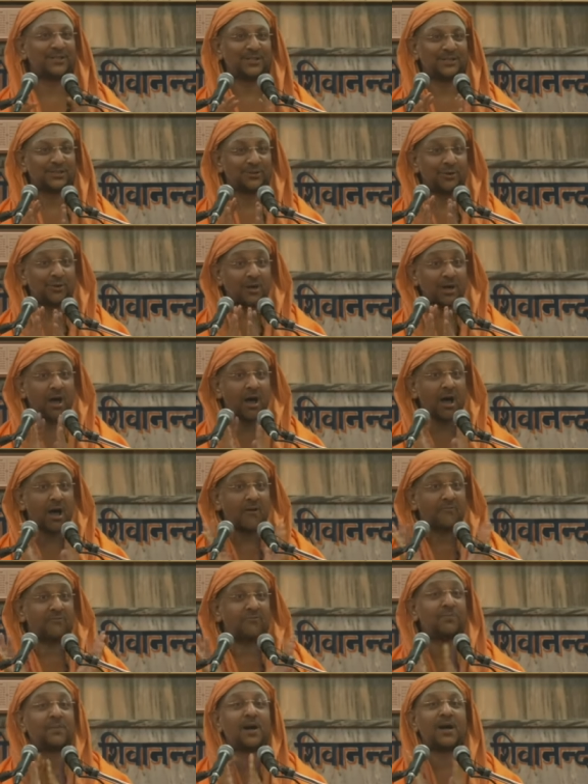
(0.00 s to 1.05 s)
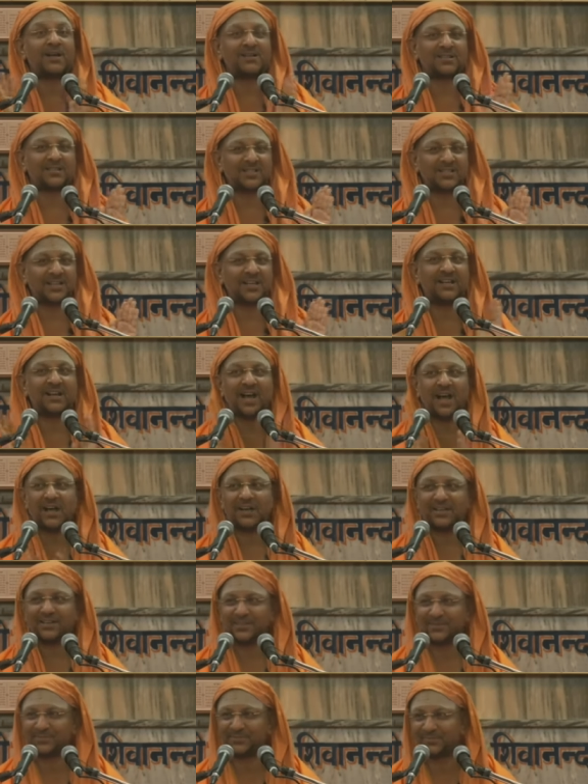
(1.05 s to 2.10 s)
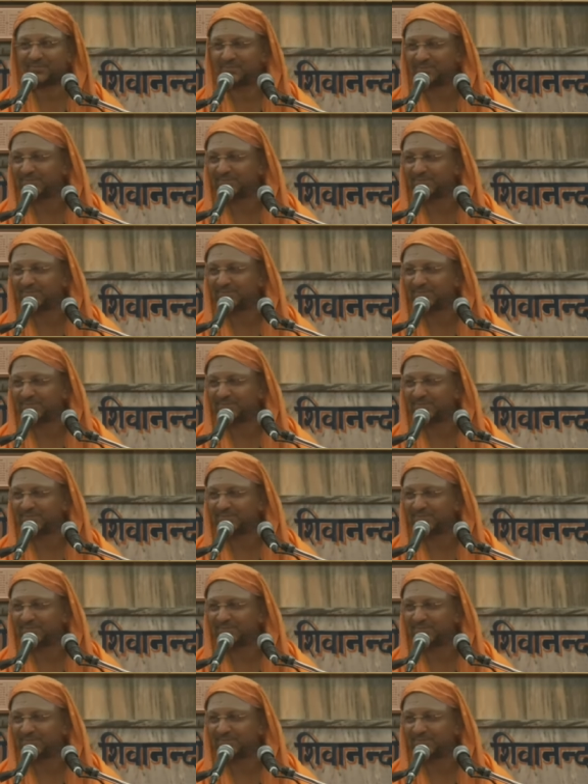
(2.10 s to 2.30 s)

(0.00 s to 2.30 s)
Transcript: It is not half partial eye.